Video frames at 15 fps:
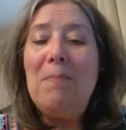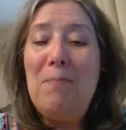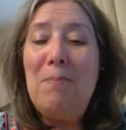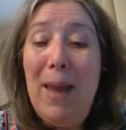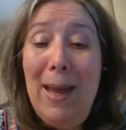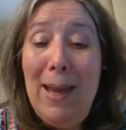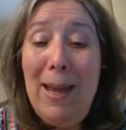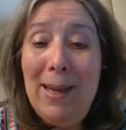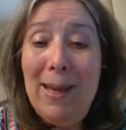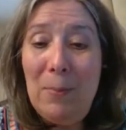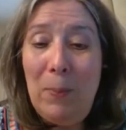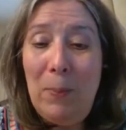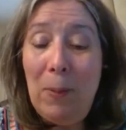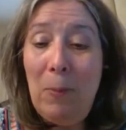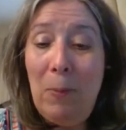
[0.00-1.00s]
made
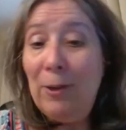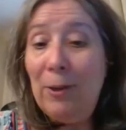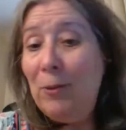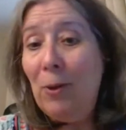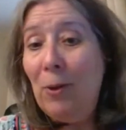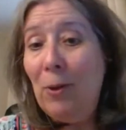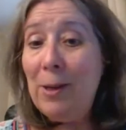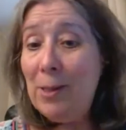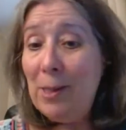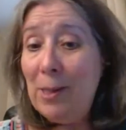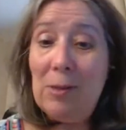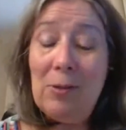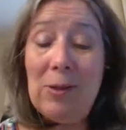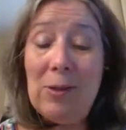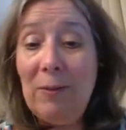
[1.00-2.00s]
by one of your
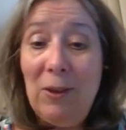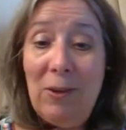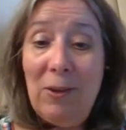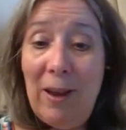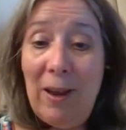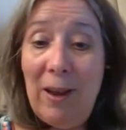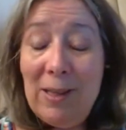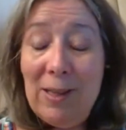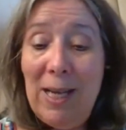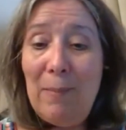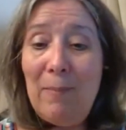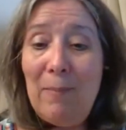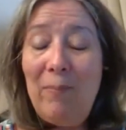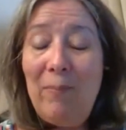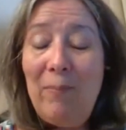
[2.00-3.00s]
ancestors if you have this name.